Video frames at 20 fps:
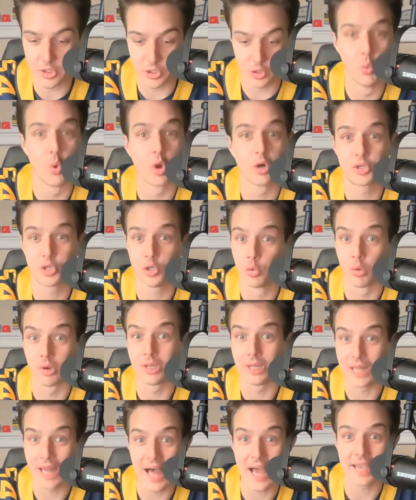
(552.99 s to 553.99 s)
You were too
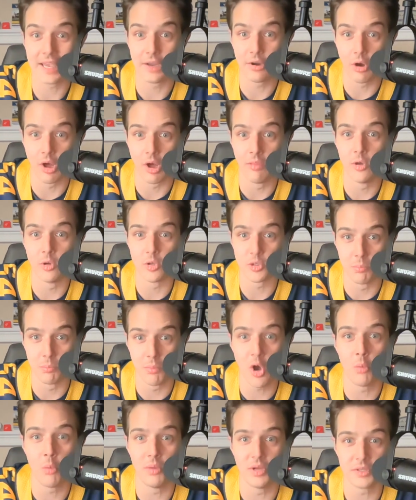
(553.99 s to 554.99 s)
reliant on those
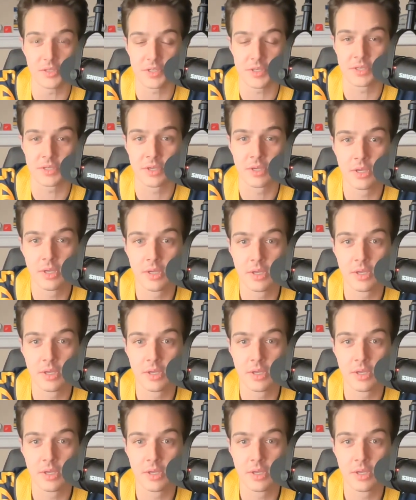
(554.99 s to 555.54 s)
moments.